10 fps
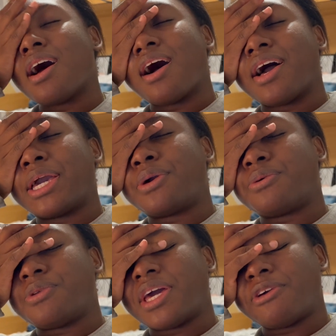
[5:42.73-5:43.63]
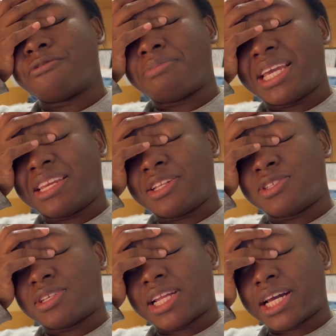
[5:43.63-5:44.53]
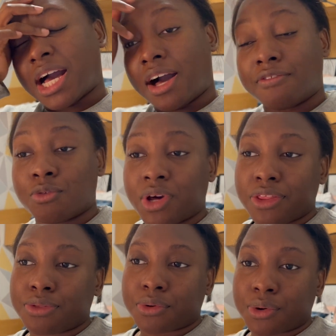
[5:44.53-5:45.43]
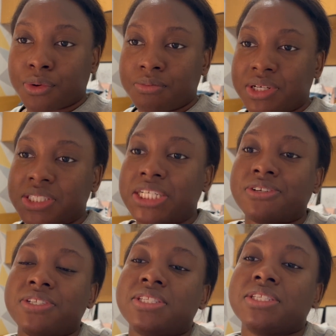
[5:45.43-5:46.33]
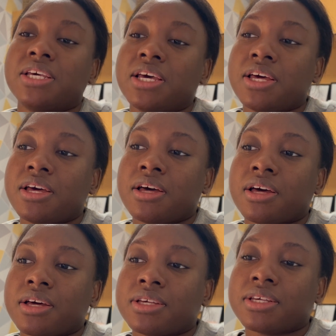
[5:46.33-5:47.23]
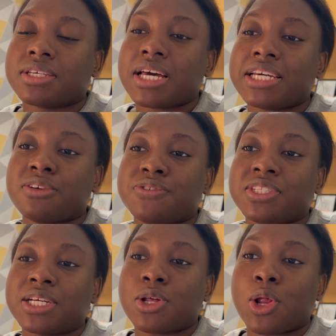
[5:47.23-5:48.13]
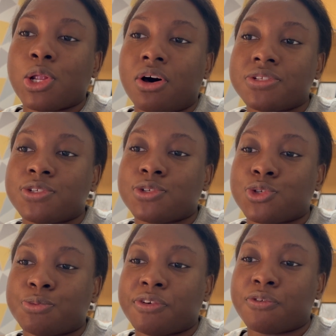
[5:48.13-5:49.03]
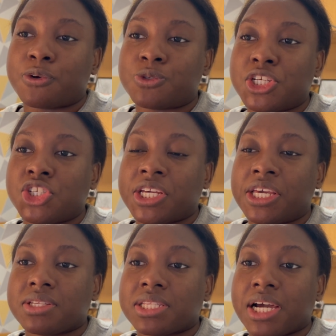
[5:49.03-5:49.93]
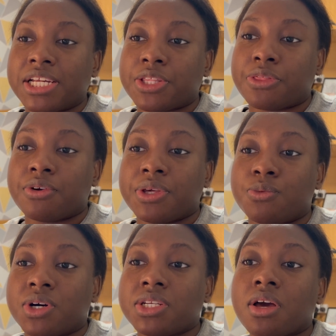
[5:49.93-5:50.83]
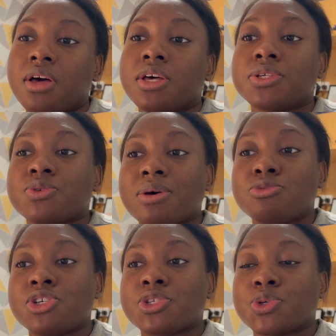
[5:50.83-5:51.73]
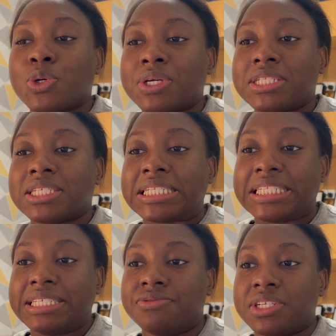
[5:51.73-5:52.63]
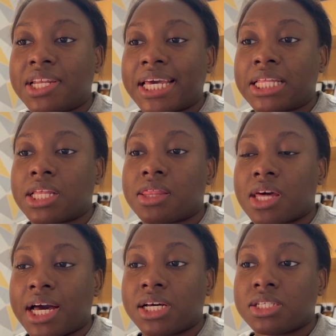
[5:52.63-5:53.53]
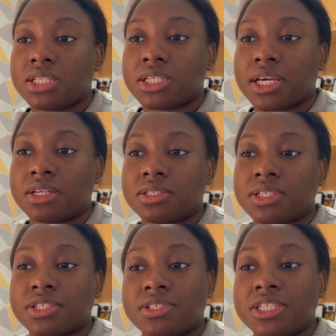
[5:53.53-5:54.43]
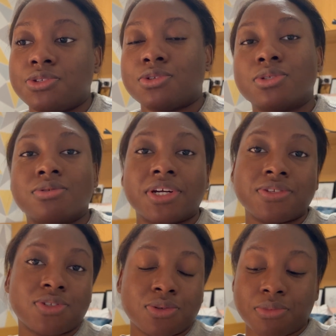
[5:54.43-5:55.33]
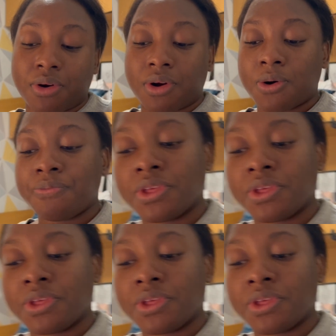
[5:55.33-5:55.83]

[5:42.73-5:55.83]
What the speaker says: I could have made it like halfway through. But there's kind of still a lot to do before reaching slide 31, so I'm just going to leave it at that and continue the rest tomorrow.